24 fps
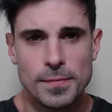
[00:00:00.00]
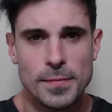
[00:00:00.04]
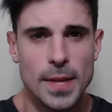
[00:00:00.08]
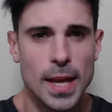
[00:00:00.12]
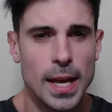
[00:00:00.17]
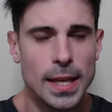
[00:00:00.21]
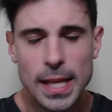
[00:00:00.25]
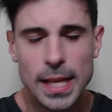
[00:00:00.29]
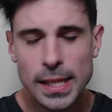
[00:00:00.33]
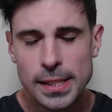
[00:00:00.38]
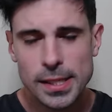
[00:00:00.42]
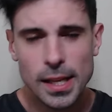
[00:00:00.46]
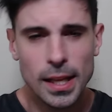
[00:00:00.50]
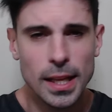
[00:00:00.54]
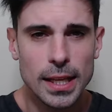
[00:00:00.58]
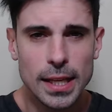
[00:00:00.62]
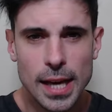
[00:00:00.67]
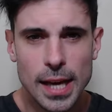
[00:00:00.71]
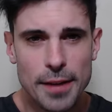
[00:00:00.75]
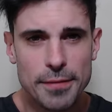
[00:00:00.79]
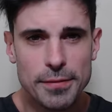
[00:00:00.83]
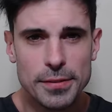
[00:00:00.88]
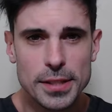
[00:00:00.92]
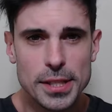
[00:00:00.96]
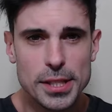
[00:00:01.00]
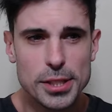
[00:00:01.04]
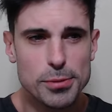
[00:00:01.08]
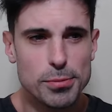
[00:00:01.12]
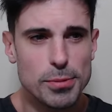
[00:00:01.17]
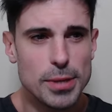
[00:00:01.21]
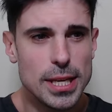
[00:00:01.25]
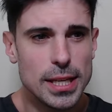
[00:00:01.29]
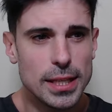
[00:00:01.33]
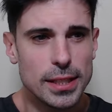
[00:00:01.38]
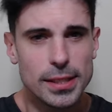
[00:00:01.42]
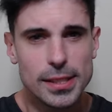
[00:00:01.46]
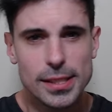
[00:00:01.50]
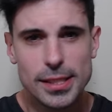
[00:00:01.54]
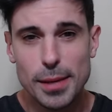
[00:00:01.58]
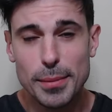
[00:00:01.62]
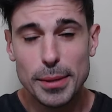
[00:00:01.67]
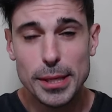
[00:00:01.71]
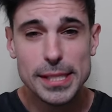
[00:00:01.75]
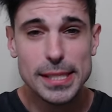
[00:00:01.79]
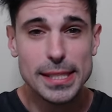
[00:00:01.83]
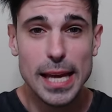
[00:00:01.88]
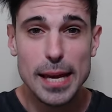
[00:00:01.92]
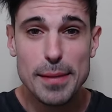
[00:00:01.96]
And that's all I got for this week. Some
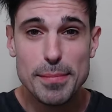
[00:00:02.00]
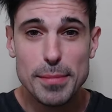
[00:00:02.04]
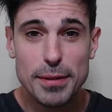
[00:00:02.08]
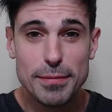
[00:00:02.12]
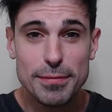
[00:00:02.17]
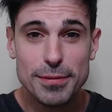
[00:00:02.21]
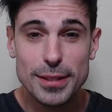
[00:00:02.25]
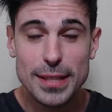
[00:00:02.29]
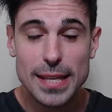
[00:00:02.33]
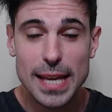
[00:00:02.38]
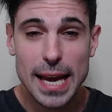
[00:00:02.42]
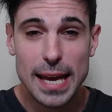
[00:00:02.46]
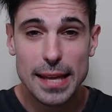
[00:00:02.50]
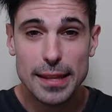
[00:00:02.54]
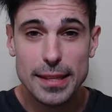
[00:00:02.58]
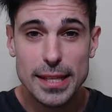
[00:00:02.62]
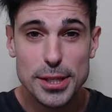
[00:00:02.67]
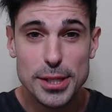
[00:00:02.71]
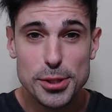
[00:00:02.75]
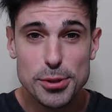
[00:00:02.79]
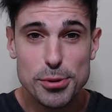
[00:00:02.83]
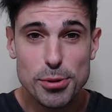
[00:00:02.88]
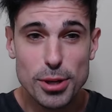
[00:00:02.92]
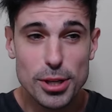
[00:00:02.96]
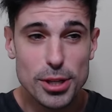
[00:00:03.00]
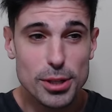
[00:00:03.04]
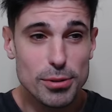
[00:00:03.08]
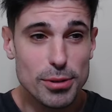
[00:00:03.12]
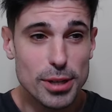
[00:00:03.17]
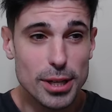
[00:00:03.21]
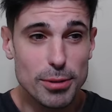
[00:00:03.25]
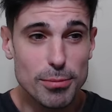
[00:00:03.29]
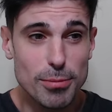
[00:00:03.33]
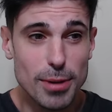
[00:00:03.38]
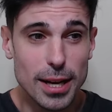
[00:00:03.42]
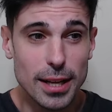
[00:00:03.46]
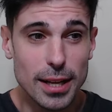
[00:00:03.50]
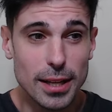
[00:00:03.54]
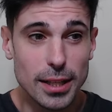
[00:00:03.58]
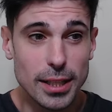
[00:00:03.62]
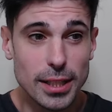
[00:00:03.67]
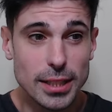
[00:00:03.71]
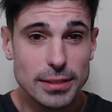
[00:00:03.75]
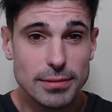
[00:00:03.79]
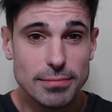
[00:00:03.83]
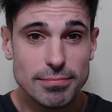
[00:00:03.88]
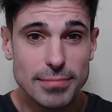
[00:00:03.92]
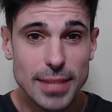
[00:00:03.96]
excitement for the athletes who are doing
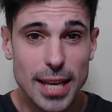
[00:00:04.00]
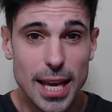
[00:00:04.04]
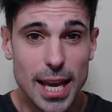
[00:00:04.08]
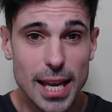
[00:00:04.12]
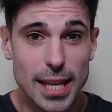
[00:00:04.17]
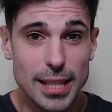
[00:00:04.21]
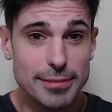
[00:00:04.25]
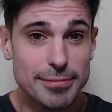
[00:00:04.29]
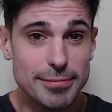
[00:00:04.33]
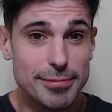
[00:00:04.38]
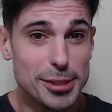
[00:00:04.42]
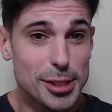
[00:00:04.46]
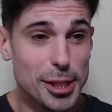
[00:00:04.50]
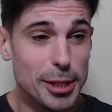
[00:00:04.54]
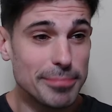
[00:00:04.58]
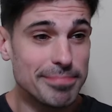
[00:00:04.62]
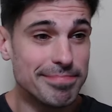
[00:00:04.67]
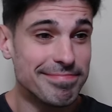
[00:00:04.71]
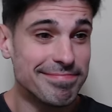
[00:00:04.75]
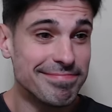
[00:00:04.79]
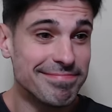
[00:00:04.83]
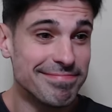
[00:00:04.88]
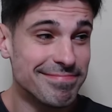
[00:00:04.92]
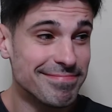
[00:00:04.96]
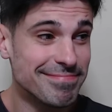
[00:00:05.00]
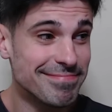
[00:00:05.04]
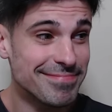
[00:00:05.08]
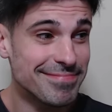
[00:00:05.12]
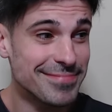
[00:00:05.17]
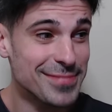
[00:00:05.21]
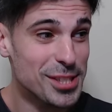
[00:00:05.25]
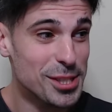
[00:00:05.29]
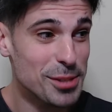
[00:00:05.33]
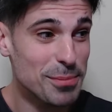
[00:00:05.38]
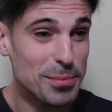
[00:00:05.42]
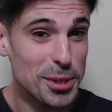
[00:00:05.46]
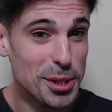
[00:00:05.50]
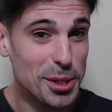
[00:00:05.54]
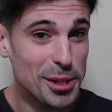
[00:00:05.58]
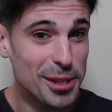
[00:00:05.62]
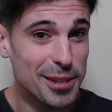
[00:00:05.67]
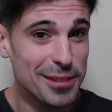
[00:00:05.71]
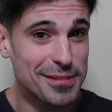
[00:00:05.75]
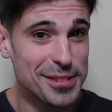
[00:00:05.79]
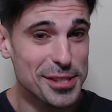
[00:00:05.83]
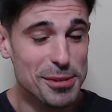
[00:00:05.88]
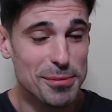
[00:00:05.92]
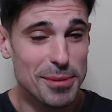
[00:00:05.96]
well, and some
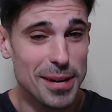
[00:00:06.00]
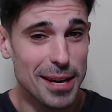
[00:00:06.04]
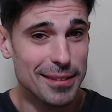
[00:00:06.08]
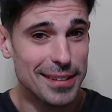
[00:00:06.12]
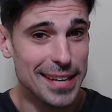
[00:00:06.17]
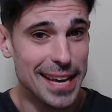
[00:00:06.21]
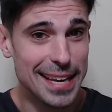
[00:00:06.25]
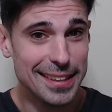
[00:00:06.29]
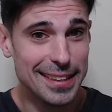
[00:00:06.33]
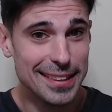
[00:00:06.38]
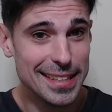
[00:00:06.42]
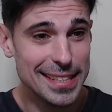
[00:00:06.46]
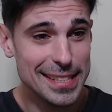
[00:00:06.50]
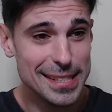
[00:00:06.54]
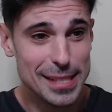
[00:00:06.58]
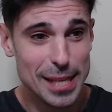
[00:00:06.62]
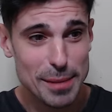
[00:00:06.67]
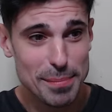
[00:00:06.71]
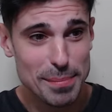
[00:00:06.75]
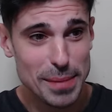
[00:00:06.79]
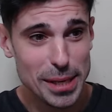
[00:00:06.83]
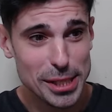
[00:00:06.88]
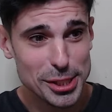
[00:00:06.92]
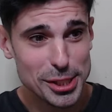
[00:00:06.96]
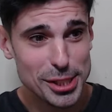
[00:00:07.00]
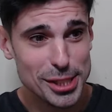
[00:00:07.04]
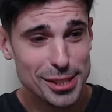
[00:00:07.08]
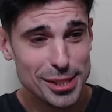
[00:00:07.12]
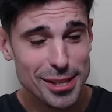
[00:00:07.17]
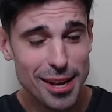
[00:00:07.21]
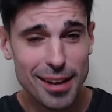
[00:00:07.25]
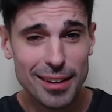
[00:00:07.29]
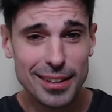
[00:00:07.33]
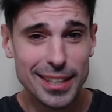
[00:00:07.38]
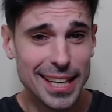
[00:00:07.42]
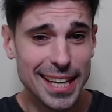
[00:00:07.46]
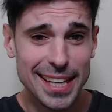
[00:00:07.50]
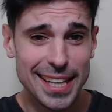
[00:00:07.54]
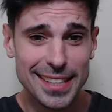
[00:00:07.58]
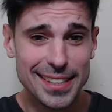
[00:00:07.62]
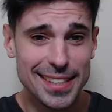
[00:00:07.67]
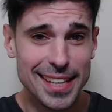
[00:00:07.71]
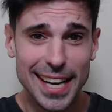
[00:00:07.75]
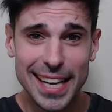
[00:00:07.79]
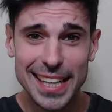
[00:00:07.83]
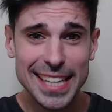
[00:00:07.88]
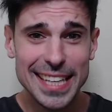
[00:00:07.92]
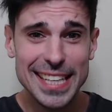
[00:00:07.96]
nerves around athletes like Mejdi Schalck. And
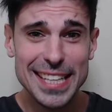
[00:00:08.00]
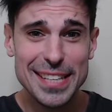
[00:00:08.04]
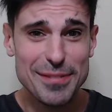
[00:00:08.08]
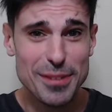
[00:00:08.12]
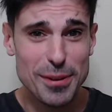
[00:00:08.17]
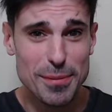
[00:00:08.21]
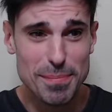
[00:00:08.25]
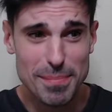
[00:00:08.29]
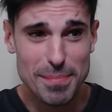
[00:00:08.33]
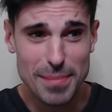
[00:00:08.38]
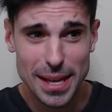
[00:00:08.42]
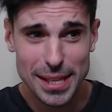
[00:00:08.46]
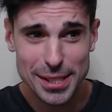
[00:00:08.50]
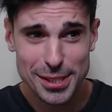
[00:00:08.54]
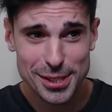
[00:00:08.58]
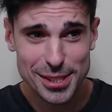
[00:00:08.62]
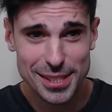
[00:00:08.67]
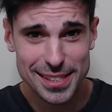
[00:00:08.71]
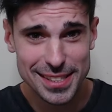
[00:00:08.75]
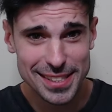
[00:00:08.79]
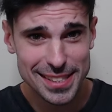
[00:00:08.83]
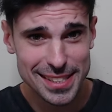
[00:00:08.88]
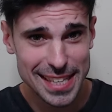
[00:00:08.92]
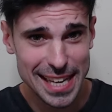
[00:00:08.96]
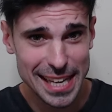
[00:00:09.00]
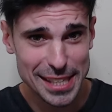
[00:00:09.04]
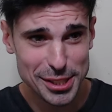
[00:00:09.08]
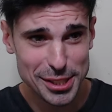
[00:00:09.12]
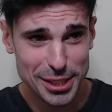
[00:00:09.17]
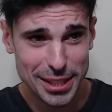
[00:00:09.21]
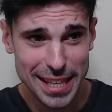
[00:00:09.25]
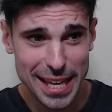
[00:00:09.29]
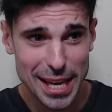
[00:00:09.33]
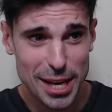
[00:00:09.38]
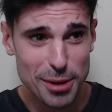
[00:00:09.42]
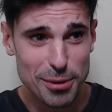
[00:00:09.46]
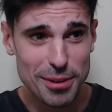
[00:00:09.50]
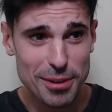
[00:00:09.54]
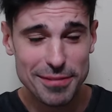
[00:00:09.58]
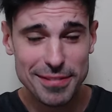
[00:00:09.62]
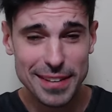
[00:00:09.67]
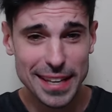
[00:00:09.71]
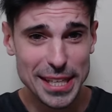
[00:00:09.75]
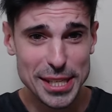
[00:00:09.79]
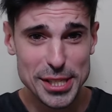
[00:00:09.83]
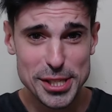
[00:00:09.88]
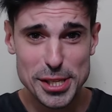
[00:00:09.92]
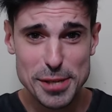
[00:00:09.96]
I didn't even mention Stasha Gao or
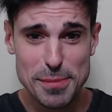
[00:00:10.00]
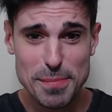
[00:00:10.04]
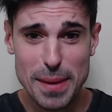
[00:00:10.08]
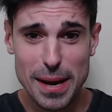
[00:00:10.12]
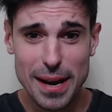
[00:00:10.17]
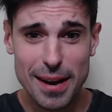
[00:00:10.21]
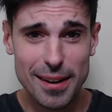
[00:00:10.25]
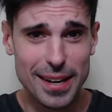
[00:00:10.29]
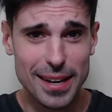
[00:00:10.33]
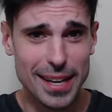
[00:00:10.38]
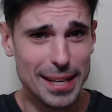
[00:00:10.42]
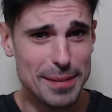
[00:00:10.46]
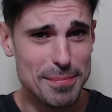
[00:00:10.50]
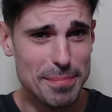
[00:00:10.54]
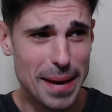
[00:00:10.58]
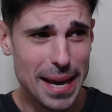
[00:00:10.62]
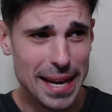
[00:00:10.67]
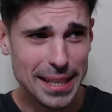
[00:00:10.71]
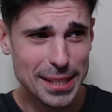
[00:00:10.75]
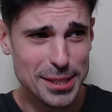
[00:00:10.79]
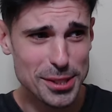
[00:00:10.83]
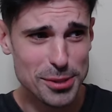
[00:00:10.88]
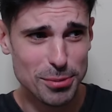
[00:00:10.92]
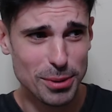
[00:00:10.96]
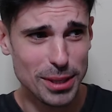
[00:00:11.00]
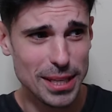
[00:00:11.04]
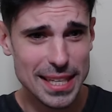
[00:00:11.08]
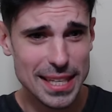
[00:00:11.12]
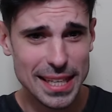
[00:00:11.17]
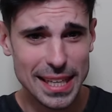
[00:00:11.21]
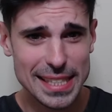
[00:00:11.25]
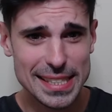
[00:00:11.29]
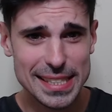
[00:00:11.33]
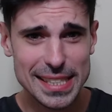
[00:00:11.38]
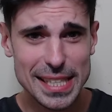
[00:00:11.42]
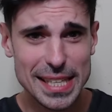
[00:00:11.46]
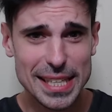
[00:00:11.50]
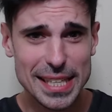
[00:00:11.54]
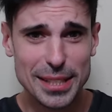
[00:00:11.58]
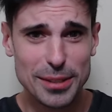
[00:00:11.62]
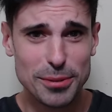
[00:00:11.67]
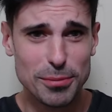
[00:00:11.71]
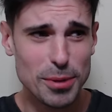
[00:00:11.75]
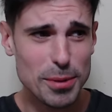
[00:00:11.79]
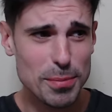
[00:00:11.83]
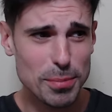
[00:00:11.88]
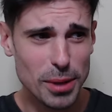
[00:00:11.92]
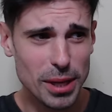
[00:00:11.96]
Fanny Gibert, and back in 2019,
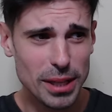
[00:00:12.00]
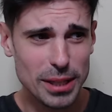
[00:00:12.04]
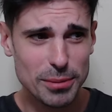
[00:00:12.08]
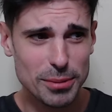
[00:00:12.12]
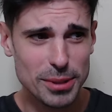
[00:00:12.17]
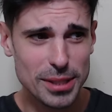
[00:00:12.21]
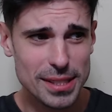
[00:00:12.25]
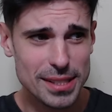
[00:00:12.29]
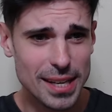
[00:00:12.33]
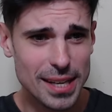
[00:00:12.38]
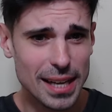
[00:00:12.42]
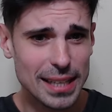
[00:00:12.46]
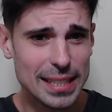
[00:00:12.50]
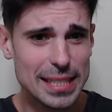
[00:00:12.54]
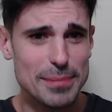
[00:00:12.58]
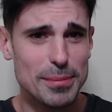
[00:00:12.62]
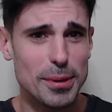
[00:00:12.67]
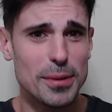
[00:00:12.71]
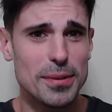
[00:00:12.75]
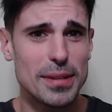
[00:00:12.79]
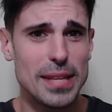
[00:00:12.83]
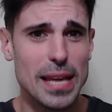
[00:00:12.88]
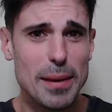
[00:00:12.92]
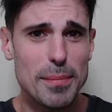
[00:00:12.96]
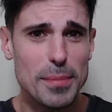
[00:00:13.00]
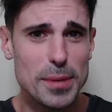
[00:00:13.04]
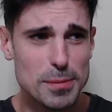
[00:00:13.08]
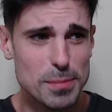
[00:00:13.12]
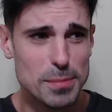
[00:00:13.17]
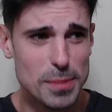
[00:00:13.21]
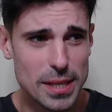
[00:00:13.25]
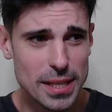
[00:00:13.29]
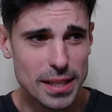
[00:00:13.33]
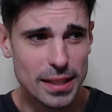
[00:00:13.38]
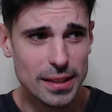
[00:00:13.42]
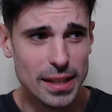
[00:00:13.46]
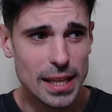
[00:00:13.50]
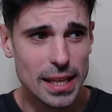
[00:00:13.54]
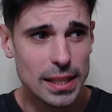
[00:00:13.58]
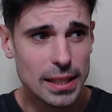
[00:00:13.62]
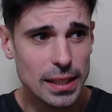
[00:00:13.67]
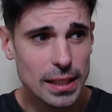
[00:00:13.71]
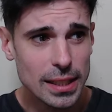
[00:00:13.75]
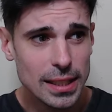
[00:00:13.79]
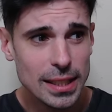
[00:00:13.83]
we probably would have talked about them as being like